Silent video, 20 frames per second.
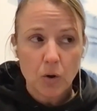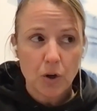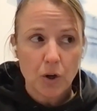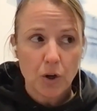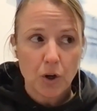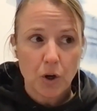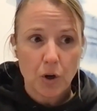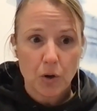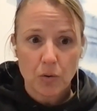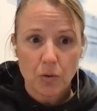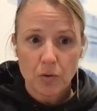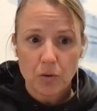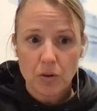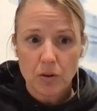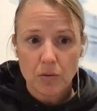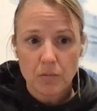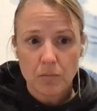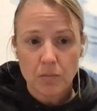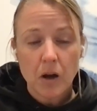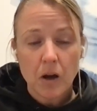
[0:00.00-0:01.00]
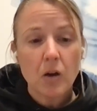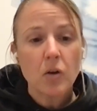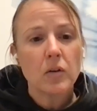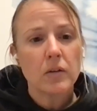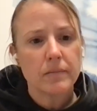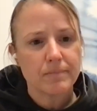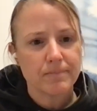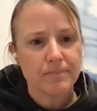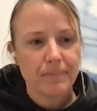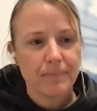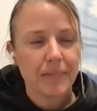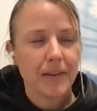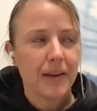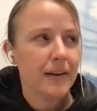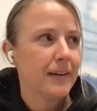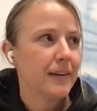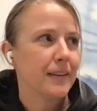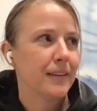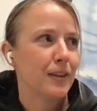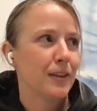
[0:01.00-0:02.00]
you know, the
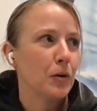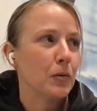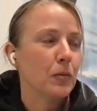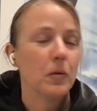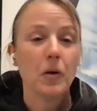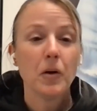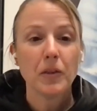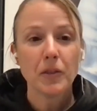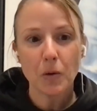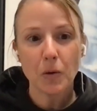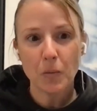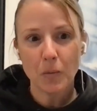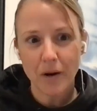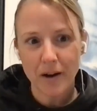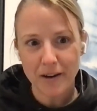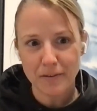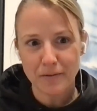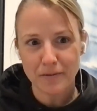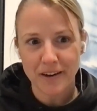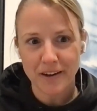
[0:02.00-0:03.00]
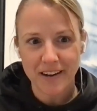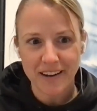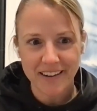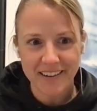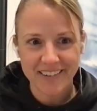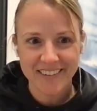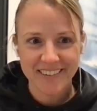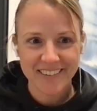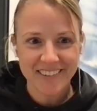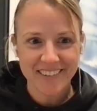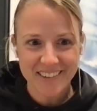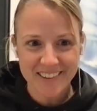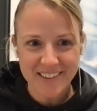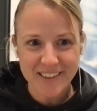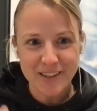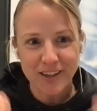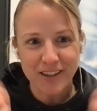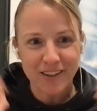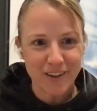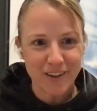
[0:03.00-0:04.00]
Wi-Fi, because